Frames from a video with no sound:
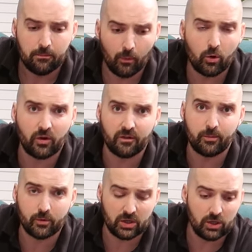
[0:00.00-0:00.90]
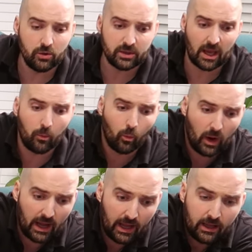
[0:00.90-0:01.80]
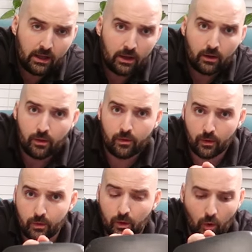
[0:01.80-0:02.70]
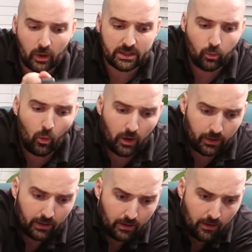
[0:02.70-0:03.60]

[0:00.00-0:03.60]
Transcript: more comfortable to use and wear than the Quest 1.